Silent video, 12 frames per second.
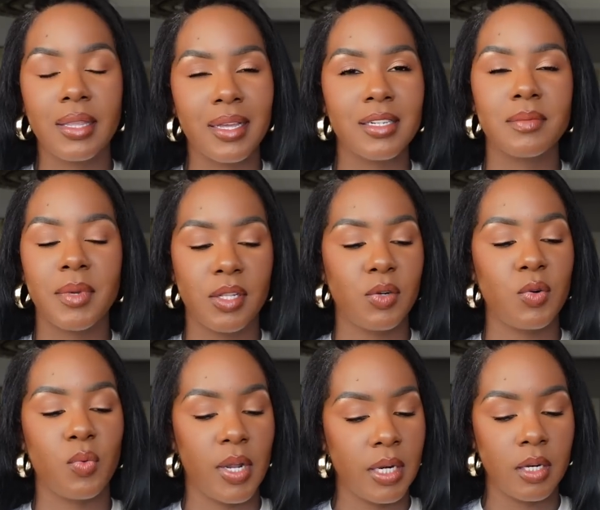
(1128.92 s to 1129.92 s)
that's my little
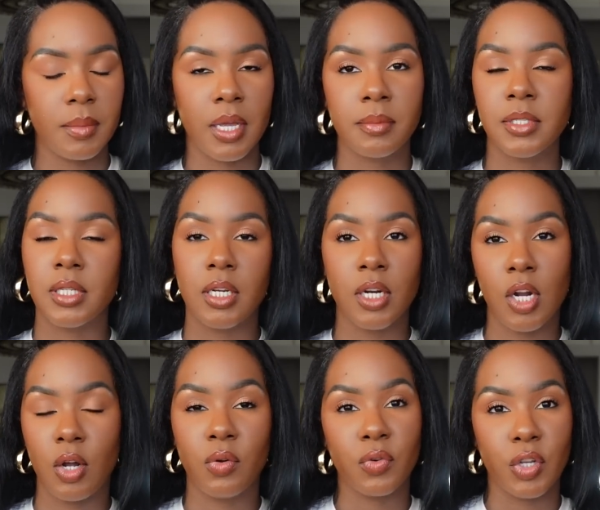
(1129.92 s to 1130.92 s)
random Amazon
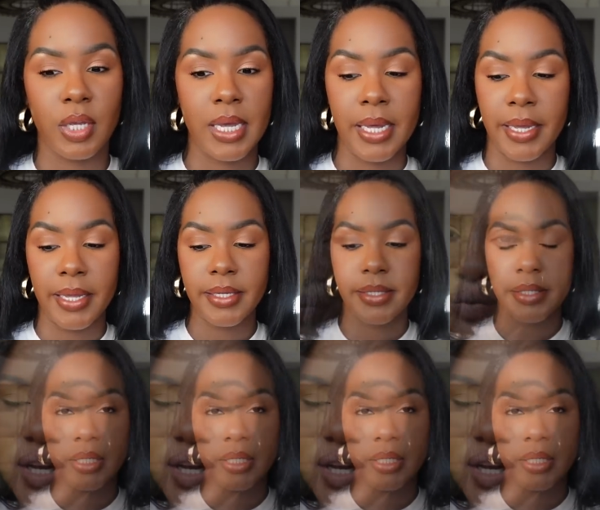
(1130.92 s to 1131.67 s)
haul for you guys.